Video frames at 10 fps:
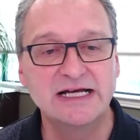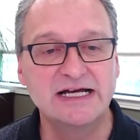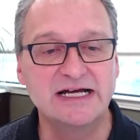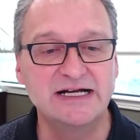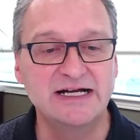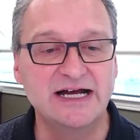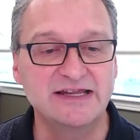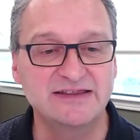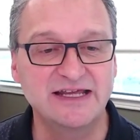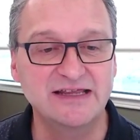
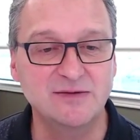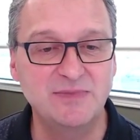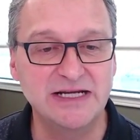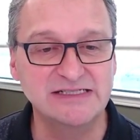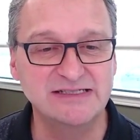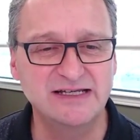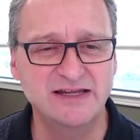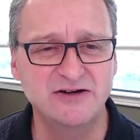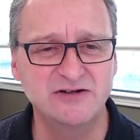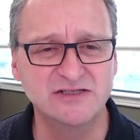I think the biggest thing
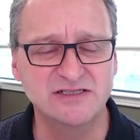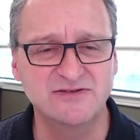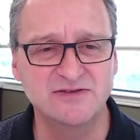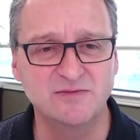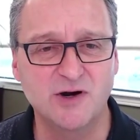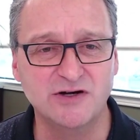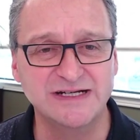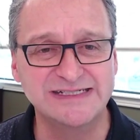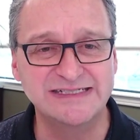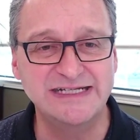there is if the
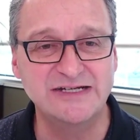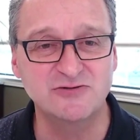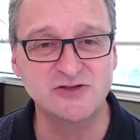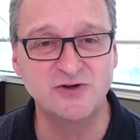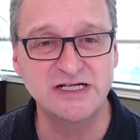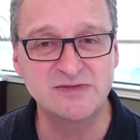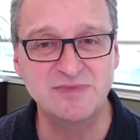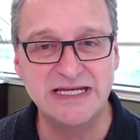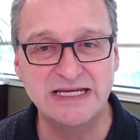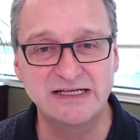markets see interest rates
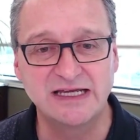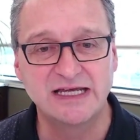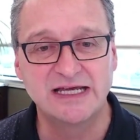being